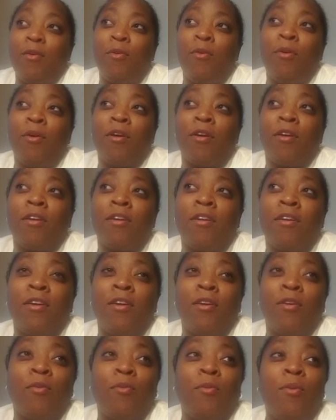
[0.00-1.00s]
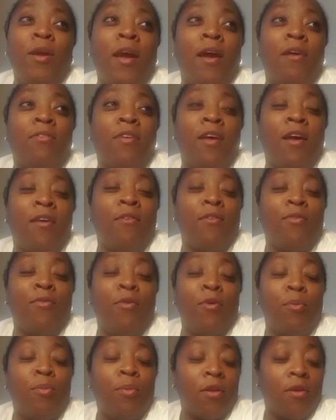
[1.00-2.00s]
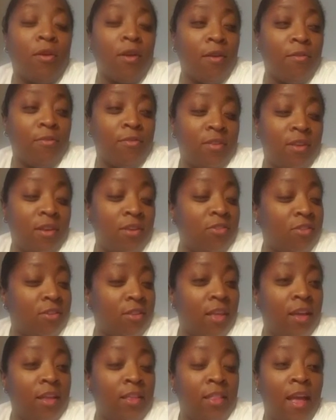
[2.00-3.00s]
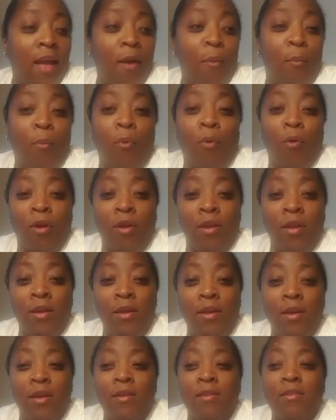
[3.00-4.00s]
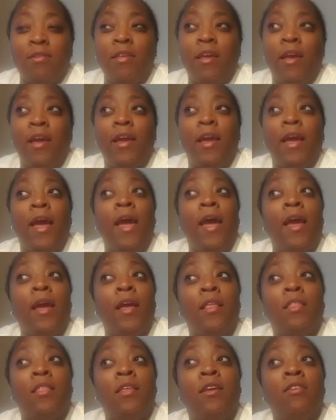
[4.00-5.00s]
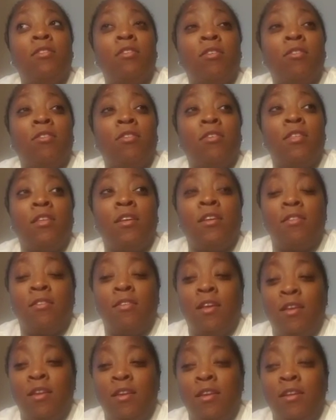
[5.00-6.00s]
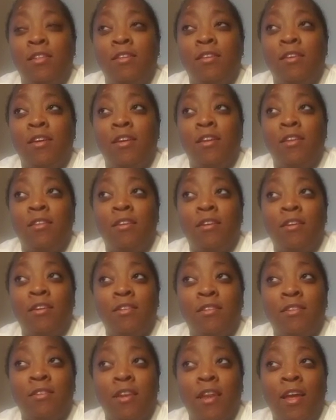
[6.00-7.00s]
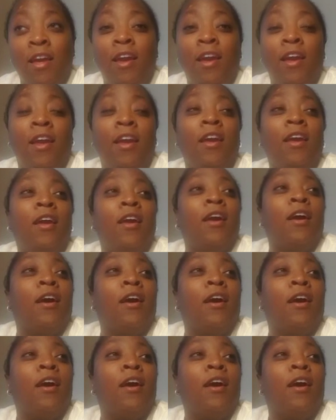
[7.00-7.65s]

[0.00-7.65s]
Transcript: or we have to have a full-blown conversation like that morning saying, hey, these are the things that need to get done today.